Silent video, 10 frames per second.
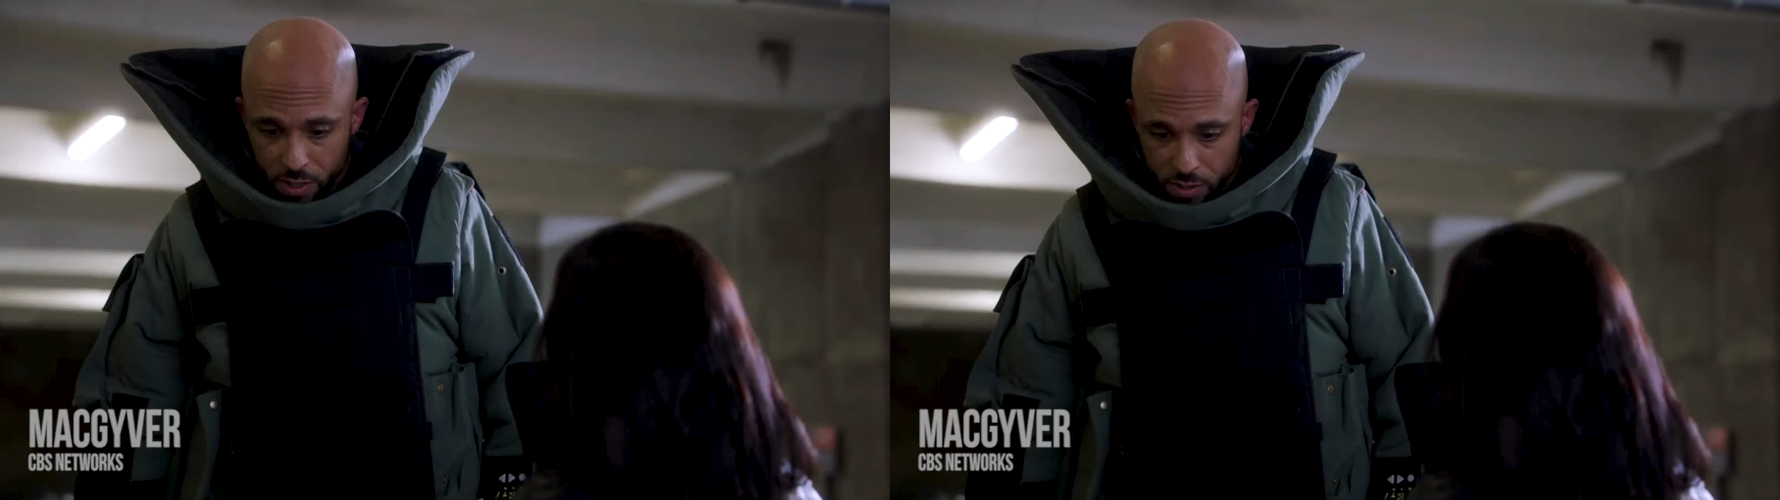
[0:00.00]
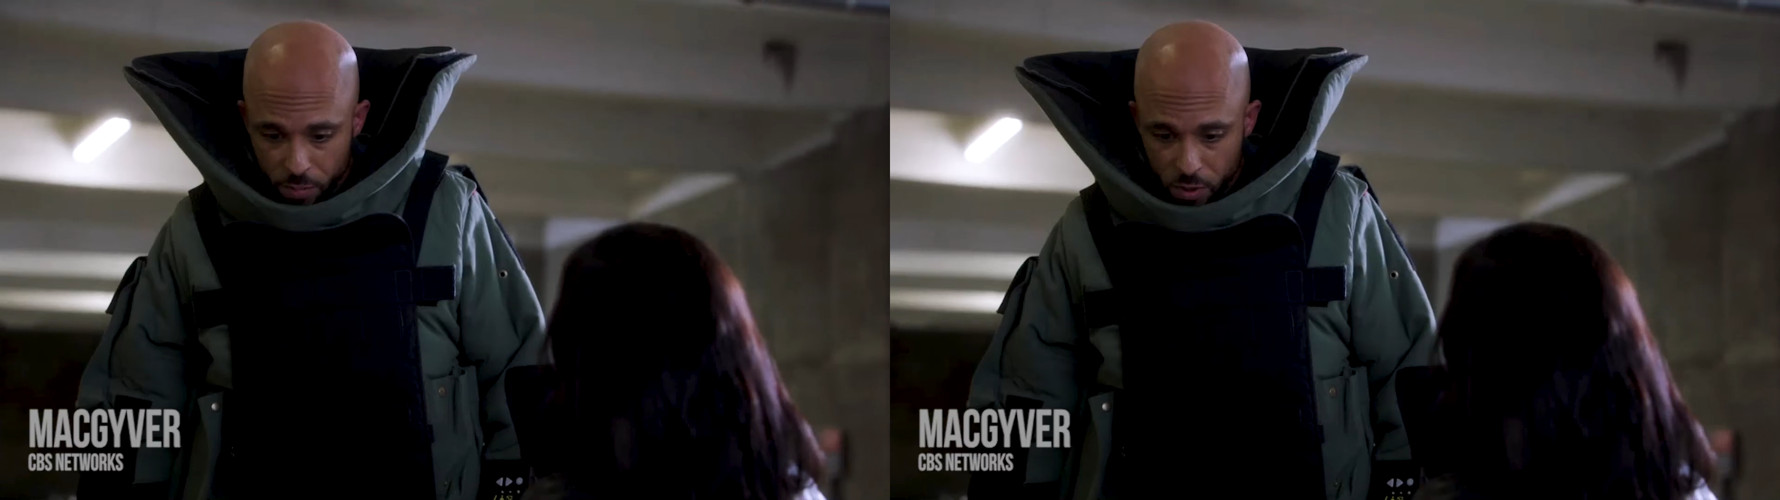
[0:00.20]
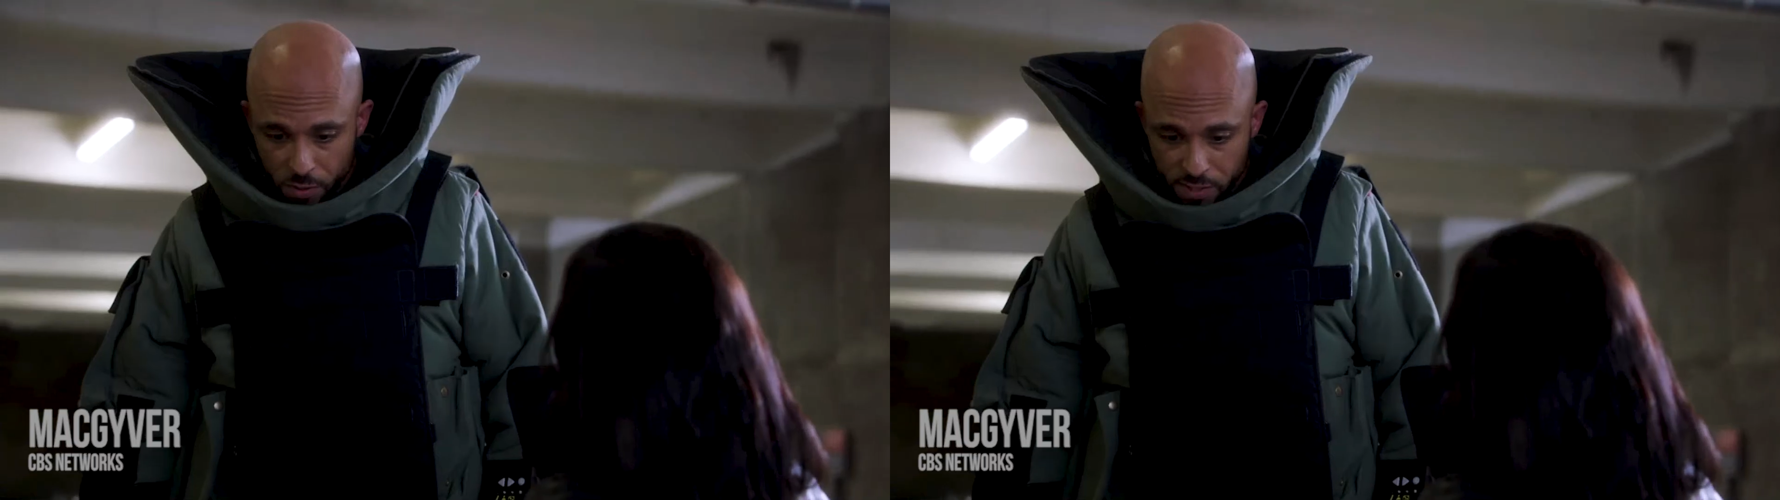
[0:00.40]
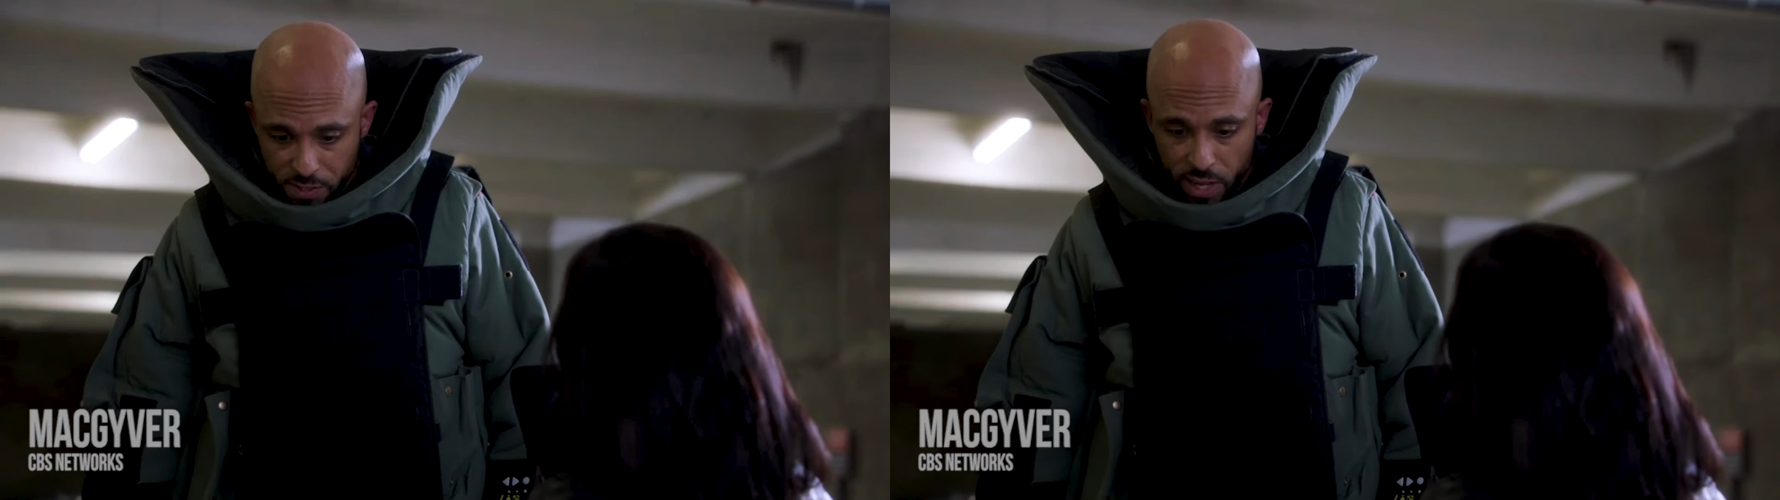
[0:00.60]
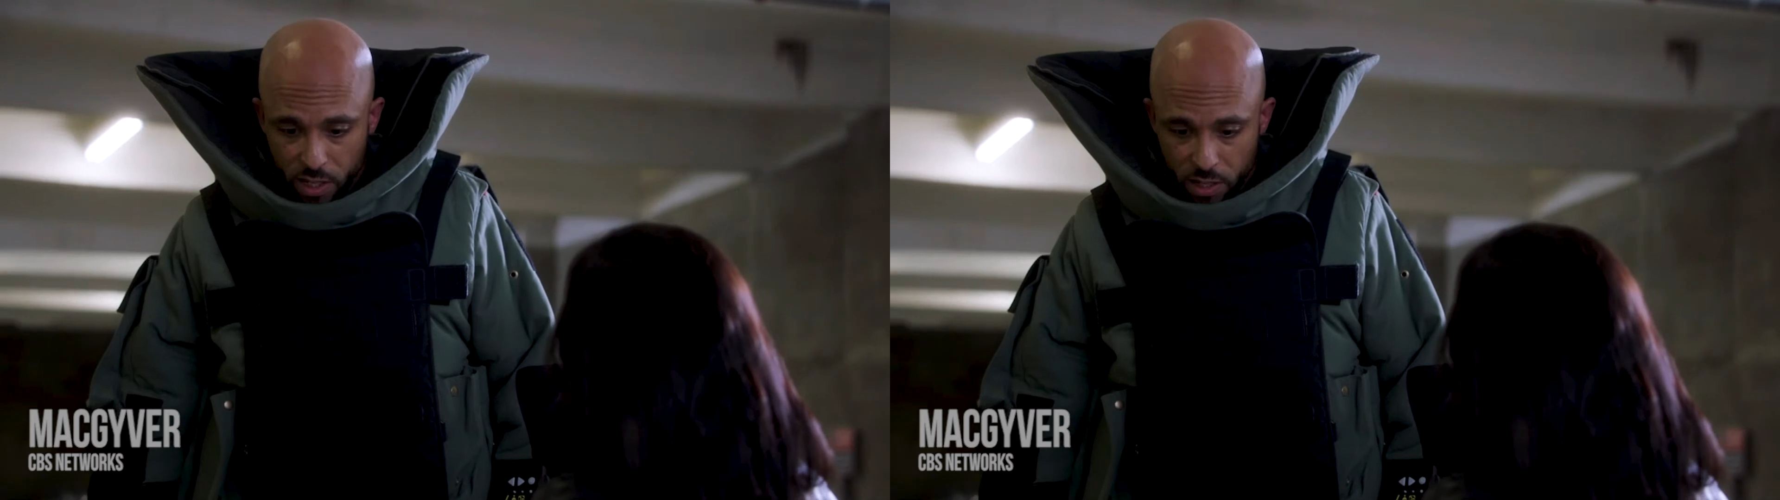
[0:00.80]
it's the most
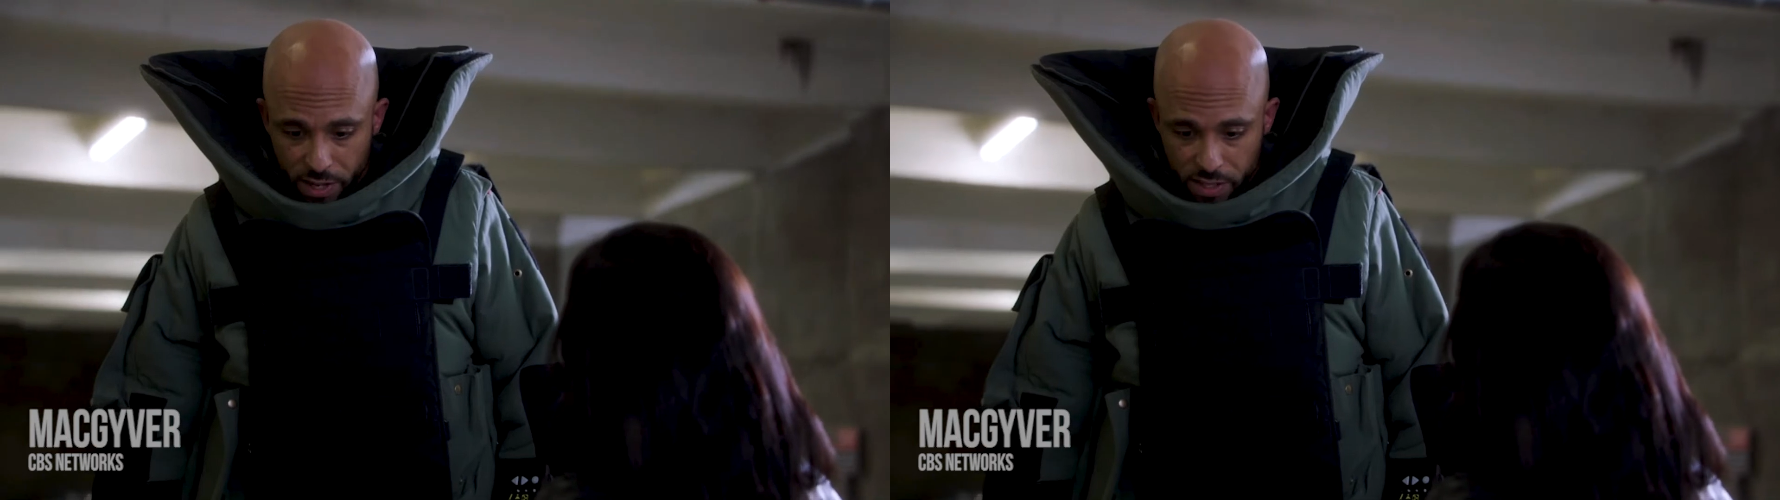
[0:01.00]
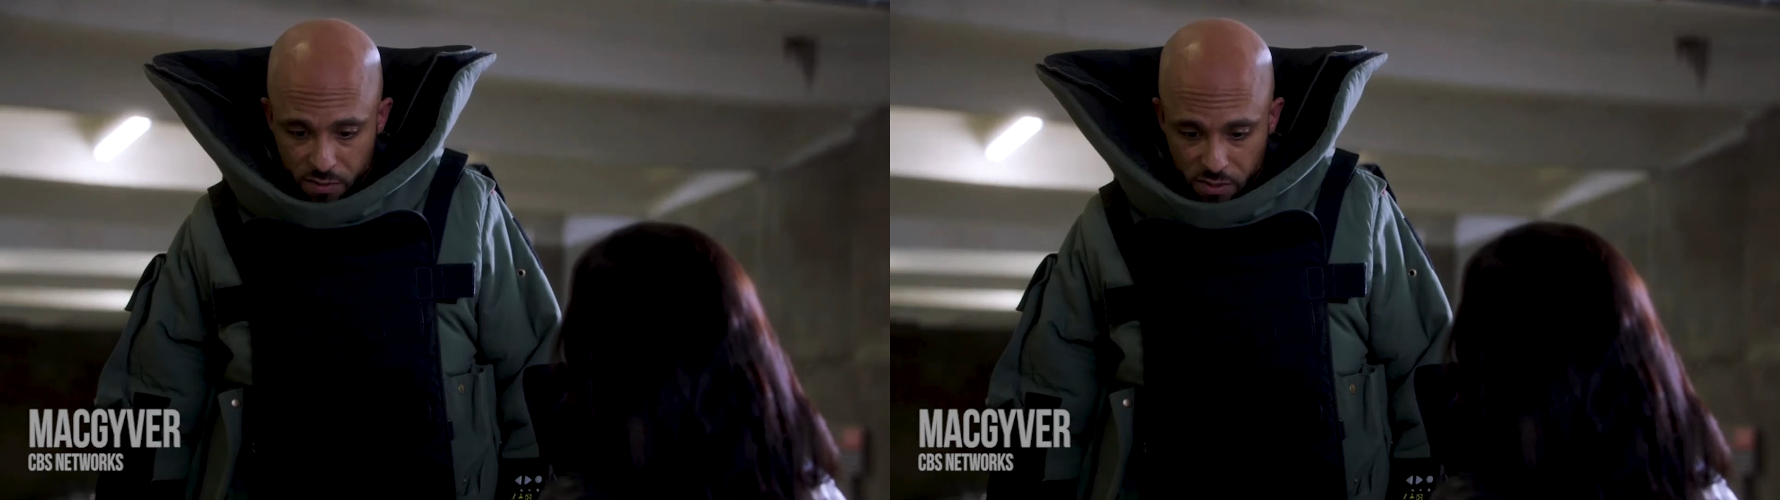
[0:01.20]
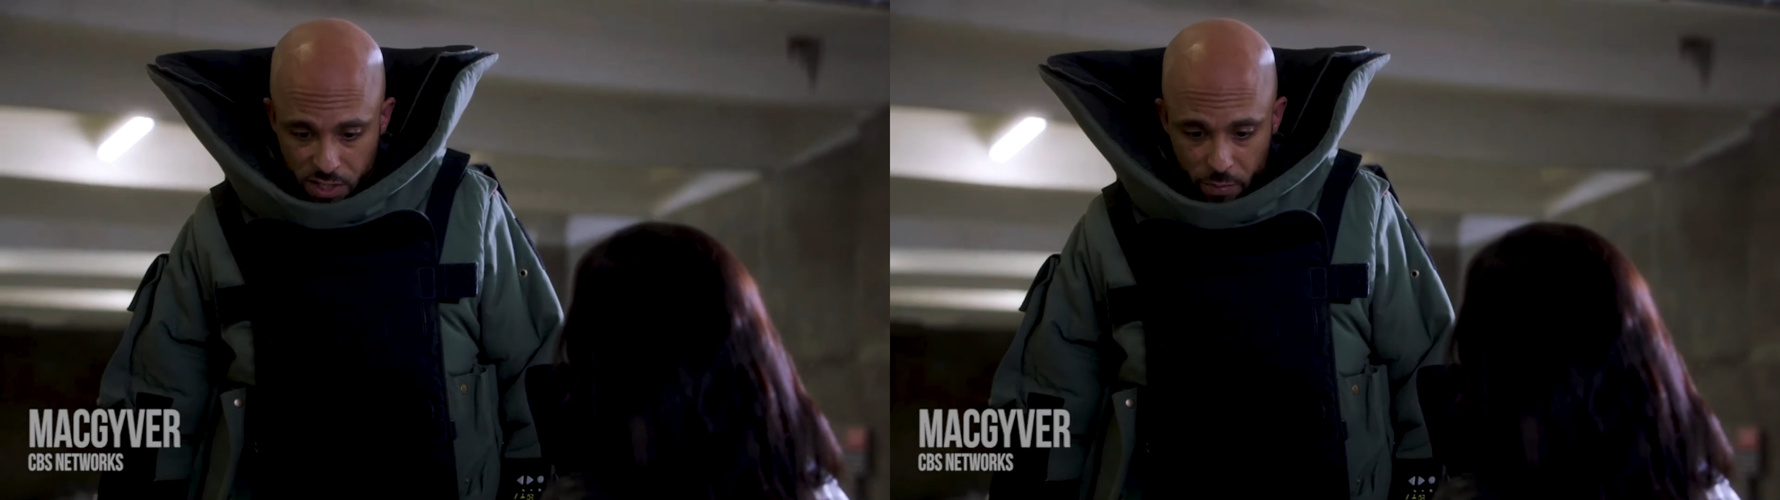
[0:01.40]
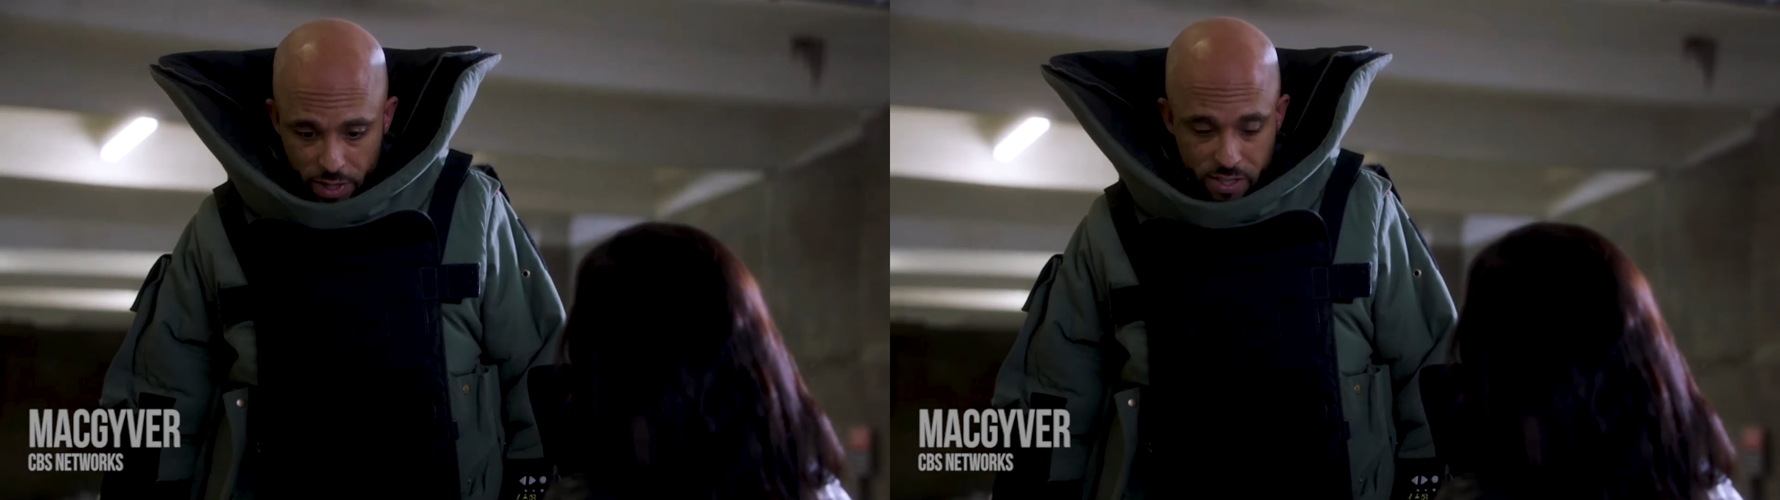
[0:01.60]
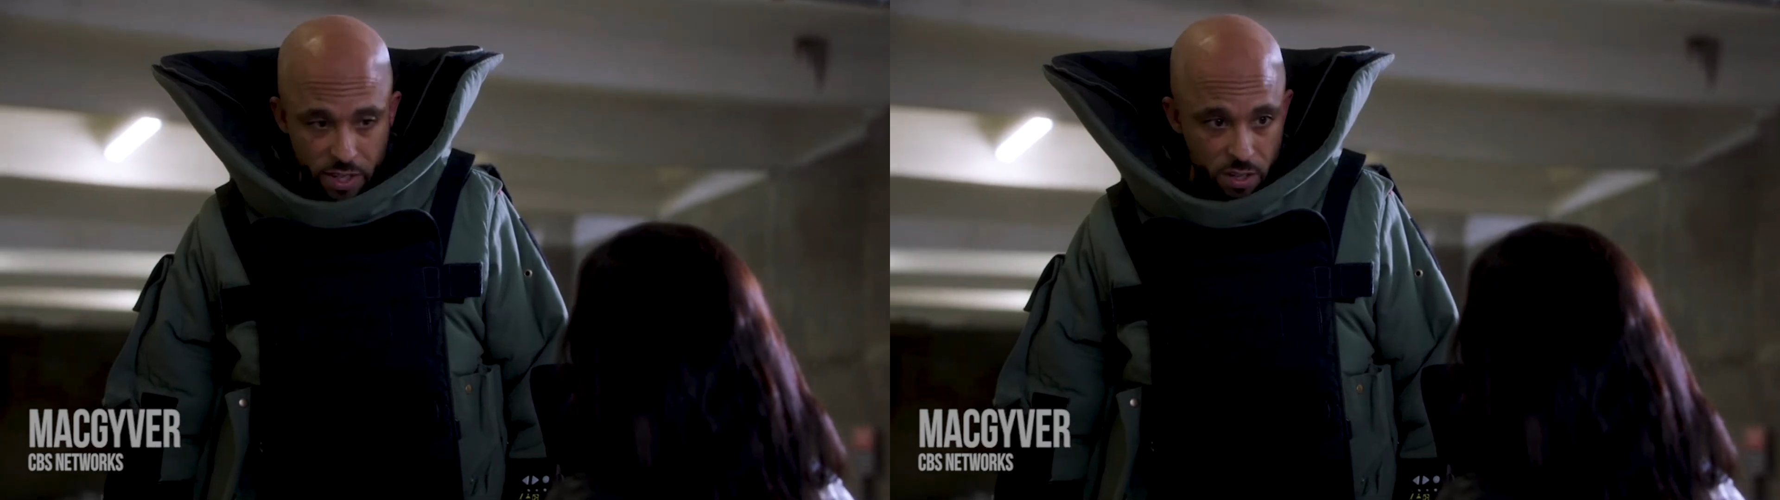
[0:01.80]
sophisticated device I've seen in my 10